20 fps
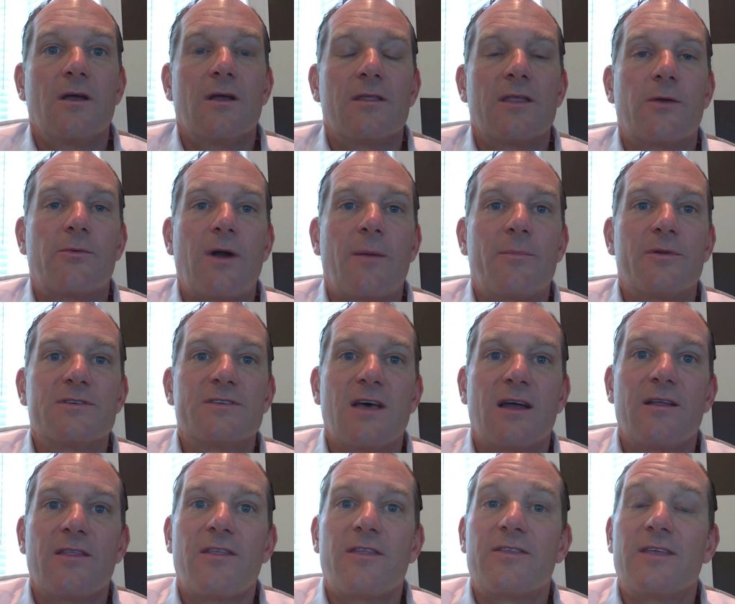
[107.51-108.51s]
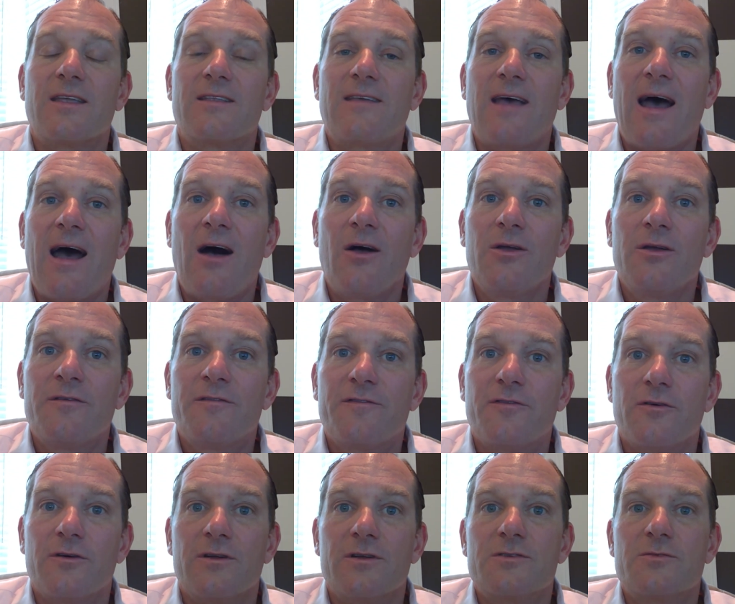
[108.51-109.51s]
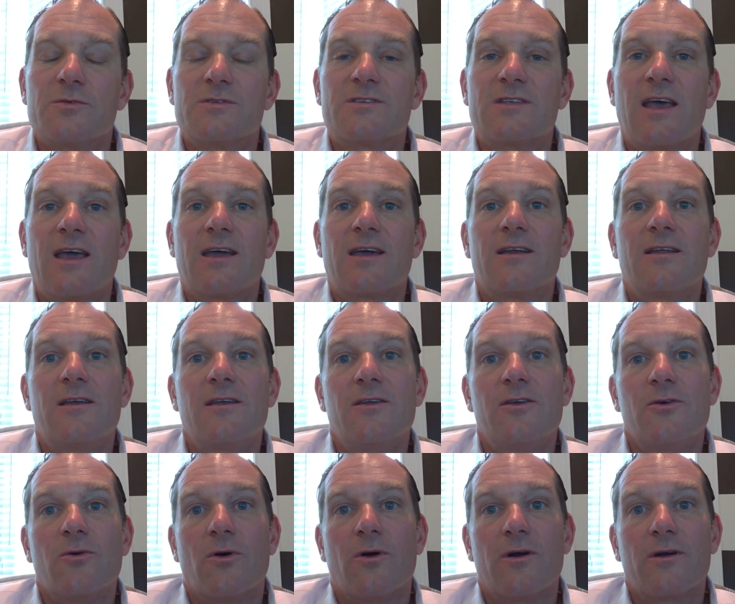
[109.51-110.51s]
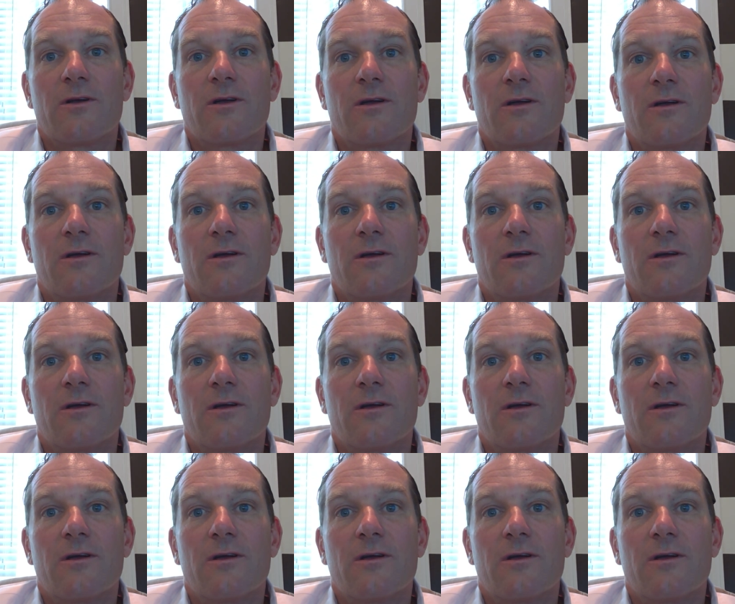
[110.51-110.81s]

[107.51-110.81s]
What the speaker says: They represented that the Italian footage was taken in New York,